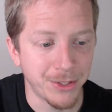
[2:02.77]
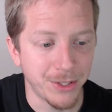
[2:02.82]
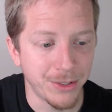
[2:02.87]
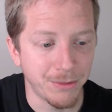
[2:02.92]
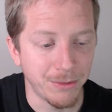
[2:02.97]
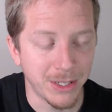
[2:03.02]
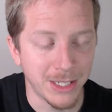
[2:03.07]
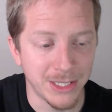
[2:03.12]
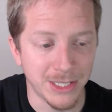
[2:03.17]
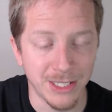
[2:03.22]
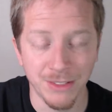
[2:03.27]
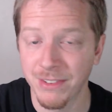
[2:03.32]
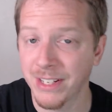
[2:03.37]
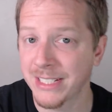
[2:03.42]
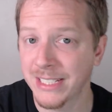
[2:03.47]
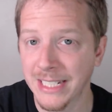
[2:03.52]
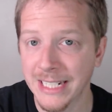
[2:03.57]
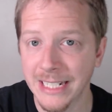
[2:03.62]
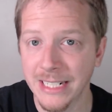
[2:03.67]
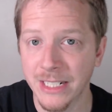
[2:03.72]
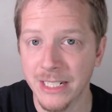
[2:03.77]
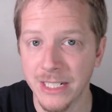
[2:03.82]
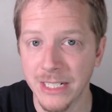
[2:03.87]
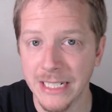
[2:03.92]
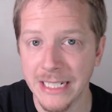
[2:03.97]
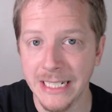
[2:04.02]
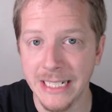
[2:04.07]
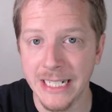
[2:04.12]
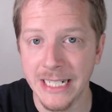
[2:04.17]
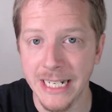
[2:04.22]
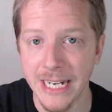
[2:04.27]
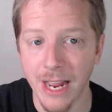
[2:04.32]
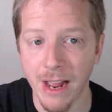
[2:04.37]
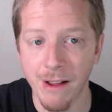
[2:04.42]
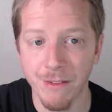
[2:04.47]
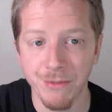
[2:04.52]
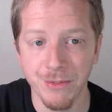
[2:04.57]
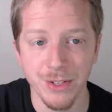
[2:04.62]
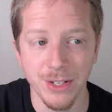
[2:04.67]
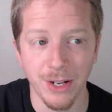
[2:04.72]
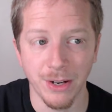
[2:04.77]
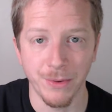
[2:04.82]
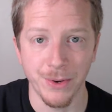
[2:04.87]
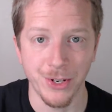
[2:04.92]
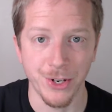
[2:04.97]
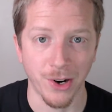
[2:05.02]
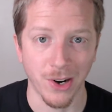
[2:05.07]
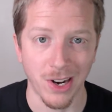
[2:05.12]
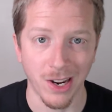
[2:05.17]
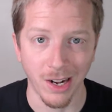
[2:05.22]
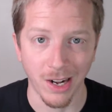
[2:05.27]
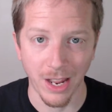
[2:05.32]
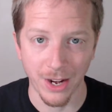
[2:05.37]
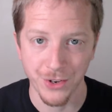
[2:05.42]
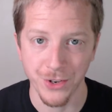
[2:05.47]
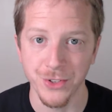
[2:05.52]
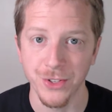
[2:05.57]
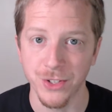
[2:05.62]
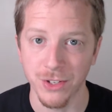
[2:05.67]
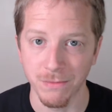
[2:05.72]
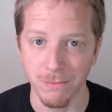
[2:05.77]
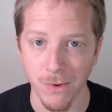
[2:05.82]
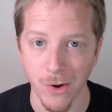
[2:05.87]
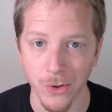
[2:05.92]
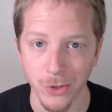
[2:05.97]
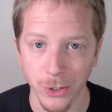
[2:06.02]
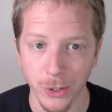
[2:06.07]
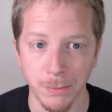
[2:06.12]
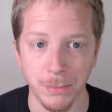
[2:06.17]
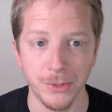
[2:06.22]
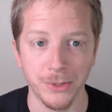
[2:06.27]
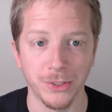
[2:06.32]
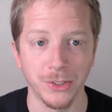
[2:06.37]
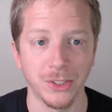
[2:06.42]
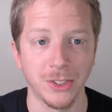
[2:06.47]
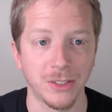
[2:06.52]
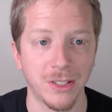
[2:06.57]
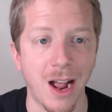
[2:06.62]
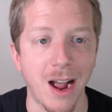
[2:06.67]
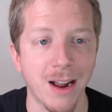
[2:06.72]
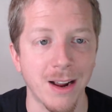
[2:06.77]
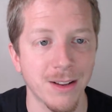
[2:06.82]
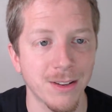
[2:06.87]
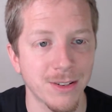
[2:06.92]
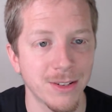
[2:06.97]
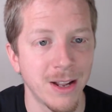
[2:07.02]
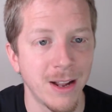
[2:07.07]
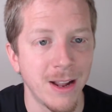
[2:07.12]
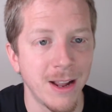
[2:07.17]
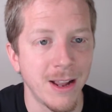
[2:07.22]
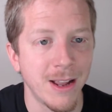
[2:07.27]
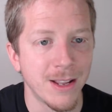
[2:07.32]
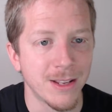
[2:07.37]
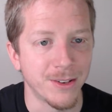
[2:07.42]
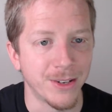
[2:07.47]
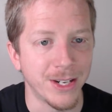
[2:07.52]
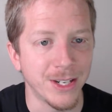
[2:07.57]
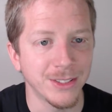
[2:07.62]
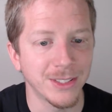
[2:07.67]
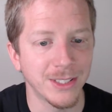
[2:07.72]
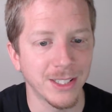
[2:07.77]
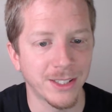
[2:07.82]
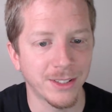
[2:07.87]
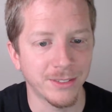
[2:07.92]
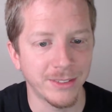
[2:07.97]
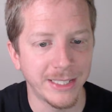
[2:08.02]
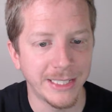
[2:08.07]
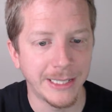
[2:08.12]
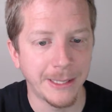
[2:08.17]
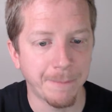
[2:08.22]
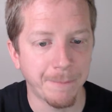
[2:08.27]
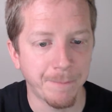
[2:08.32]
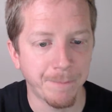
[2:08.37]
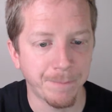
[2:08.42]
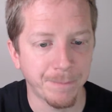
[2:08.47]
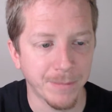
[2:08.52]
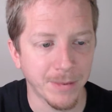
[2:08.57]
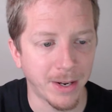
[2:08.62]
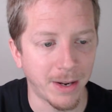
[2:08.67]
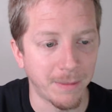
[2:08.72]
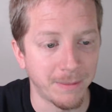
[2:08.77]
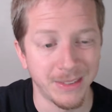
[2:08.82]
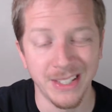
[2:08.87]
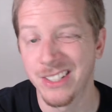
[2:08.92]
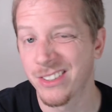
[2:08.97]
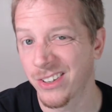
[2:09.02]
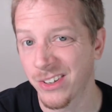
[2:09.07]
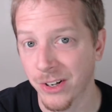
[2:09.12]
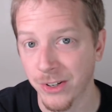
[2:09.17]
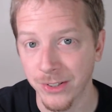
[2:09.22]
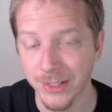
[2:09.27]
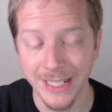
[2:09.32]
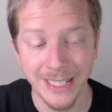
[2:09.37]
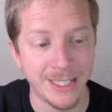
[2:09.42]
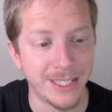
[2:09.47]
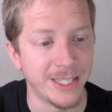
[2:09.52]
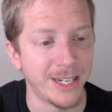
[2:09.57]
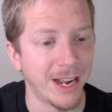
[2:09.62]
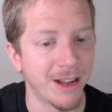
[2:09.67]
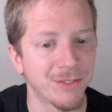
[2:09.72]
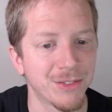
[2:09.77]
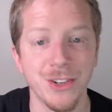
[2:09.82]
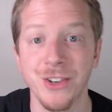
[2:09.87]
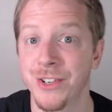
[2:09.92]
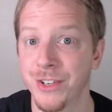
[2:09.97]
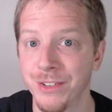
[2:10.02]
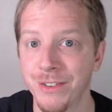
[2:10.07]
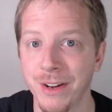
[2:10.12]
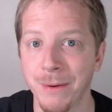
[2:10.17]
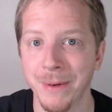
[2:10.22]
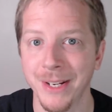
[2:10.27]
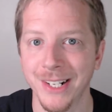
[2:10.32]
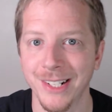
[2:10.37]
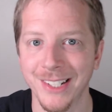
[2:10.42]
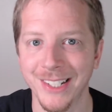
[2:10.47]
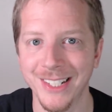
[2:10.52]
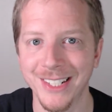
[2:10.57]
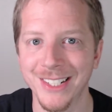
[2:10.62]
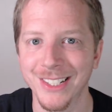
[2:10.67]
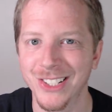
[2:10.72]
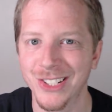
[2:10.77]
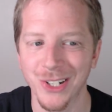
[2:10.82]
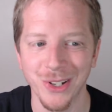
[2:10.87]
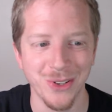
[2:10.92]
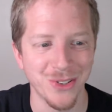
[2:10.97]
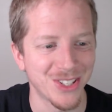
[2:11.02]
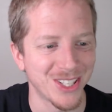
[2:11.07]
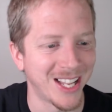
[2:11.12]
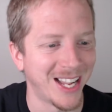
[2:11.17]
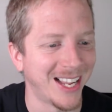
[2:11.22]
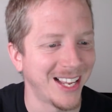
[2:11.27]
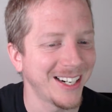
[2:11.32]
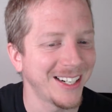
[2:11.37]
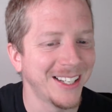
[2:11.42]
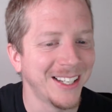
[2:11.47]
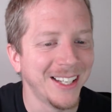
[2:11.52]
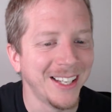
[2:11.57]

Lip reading: investing into ETFs, which are collections of multiple stocks. So here's the three, these aren't all ETFs, I should immediately disclose that.